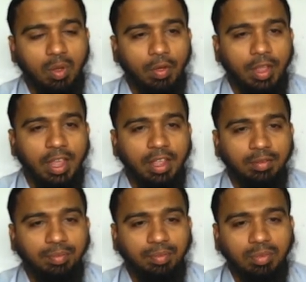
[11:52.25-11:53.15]
Okay,
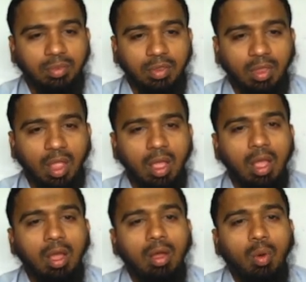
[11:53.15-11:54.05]

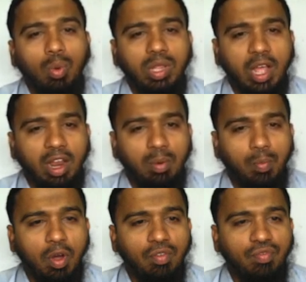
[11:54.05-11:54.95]
with the help
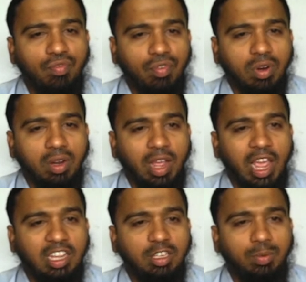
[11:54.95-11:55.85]
of
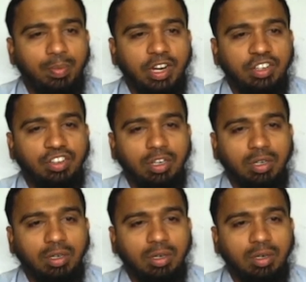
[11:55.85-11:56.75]
expression.
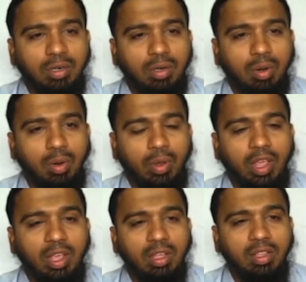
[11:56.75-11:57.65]

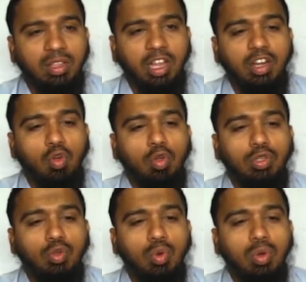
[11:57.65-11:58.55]
Okay, that
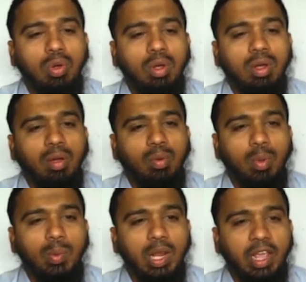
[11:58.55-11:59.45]
also
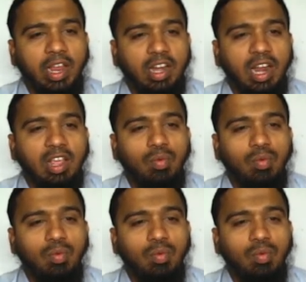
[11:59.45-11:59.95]
we will get, like